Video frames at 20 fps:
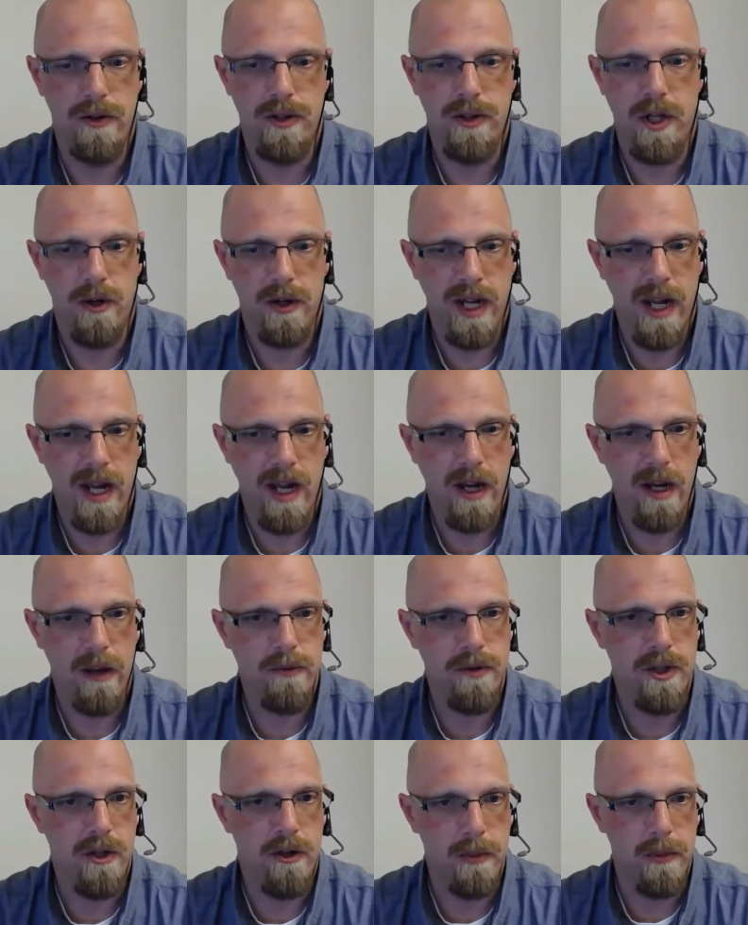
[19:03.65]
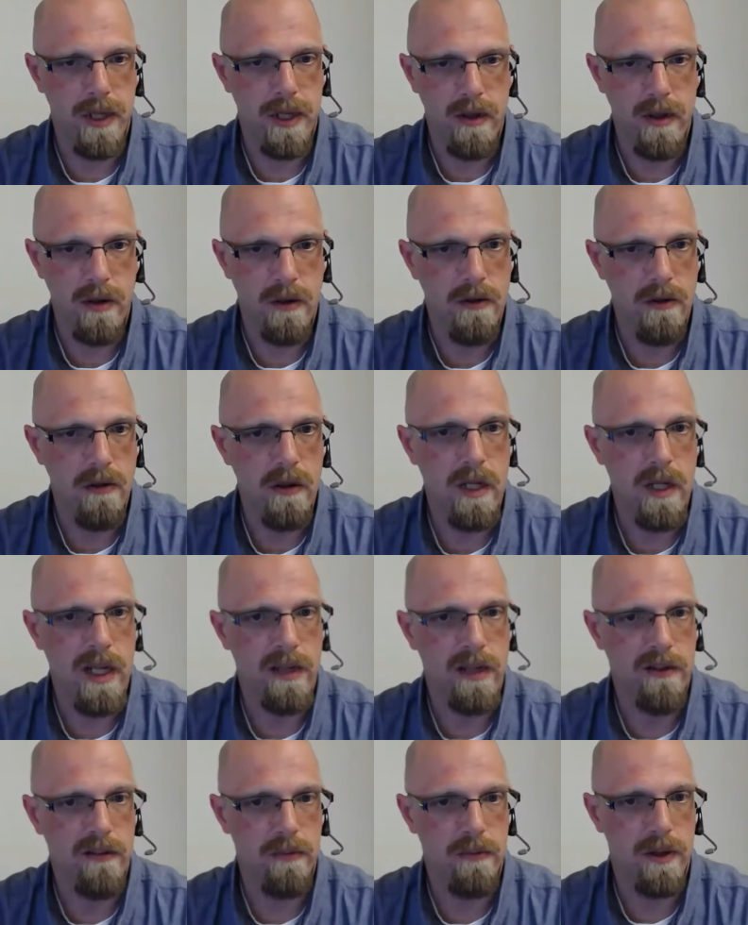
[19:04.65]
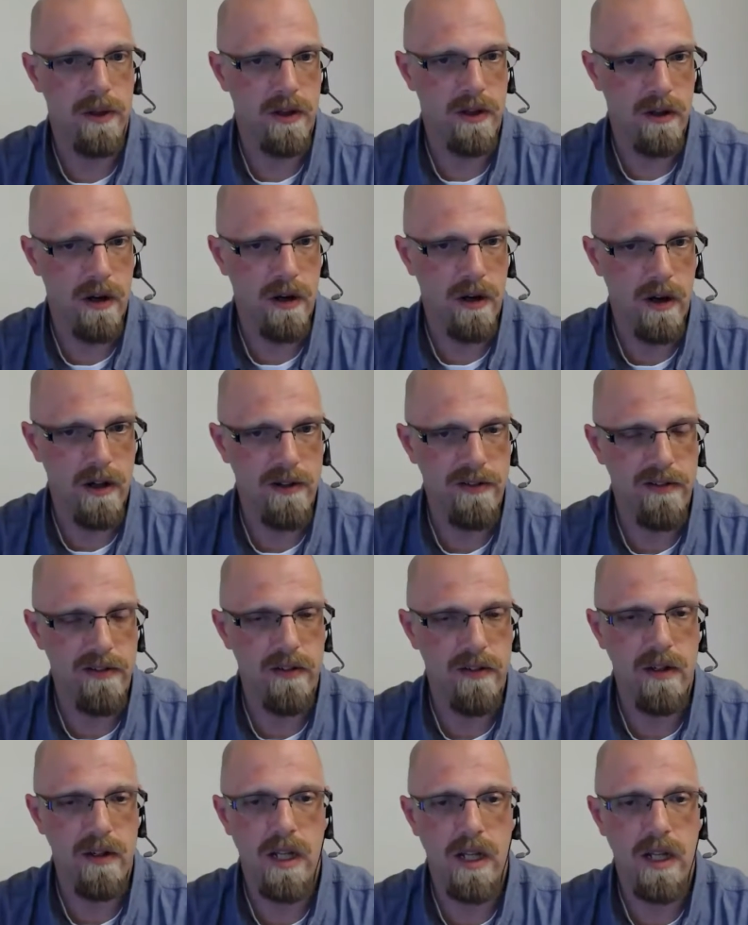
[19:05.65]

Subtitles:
a cab, share a meal, and split the cost,